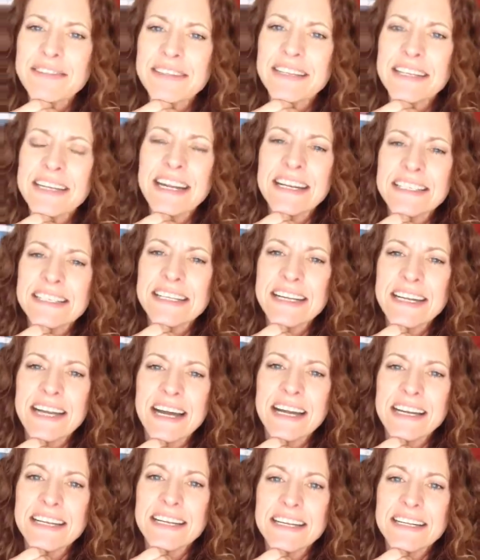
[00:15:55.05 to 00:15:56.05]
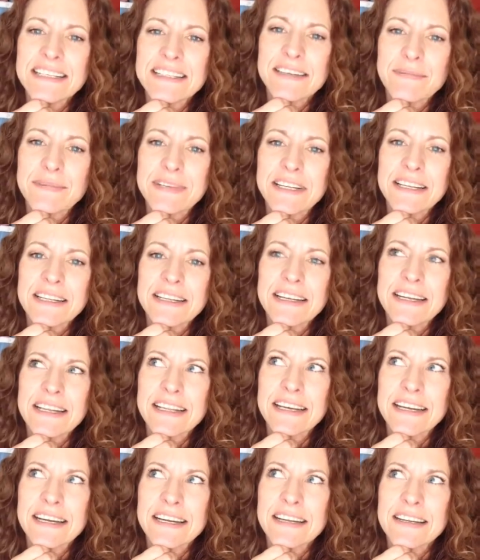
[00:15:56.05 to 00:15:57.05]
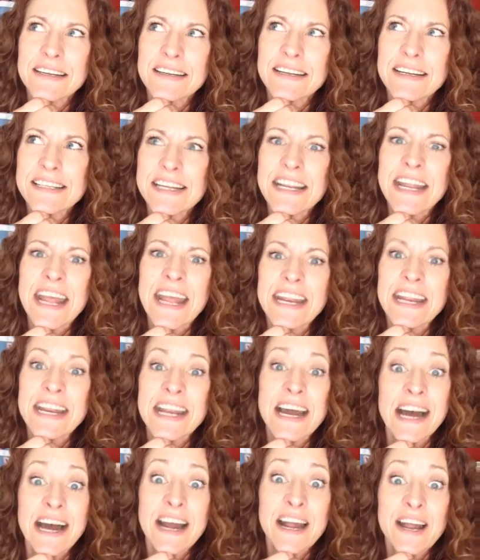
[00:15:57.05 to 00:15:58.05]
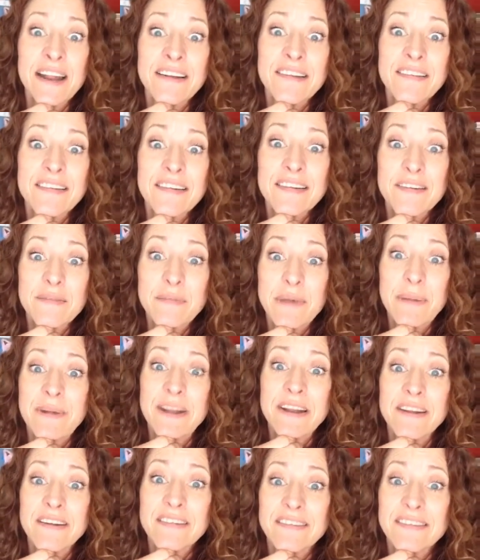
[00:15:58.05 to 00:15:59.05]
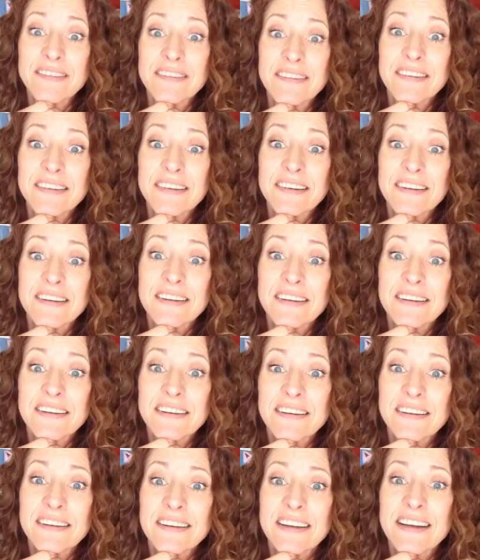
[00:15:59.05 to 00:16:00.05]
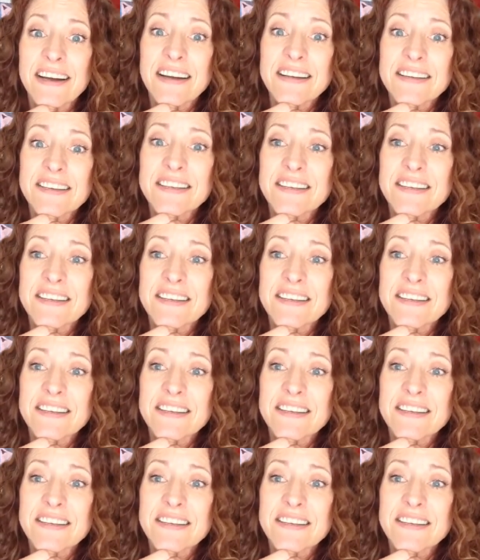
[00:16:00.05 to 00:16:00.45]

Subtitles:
in 1990, something like that. 1989, maybe. Gosh,